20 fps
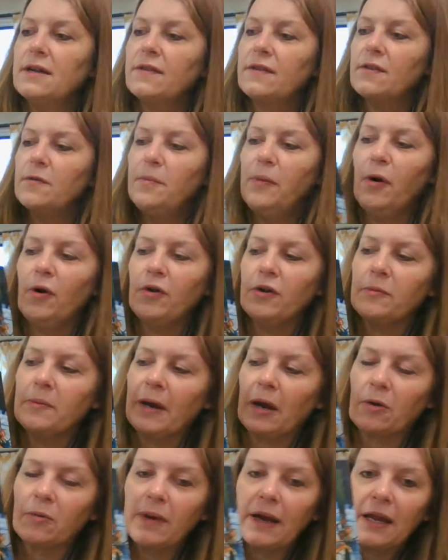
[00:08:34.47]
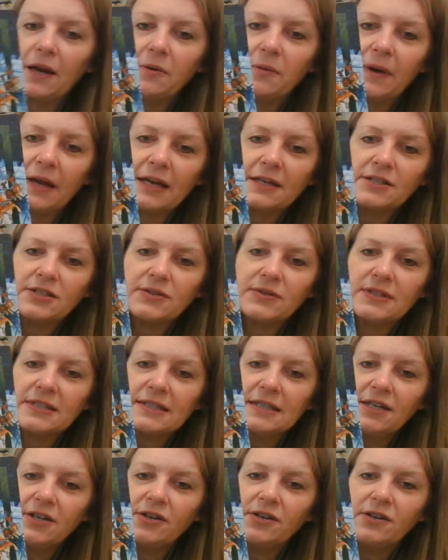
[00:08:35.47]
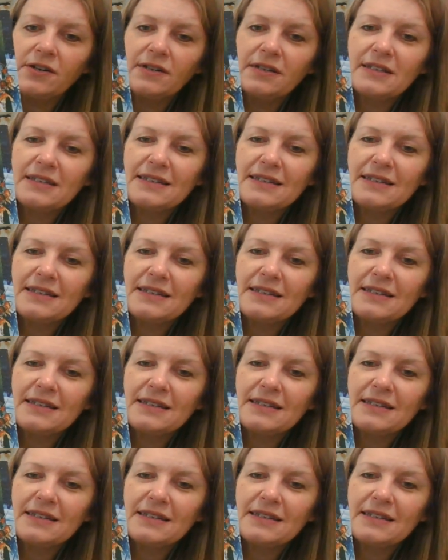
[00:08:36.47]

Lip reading: The polar bear ran away. Do you see her?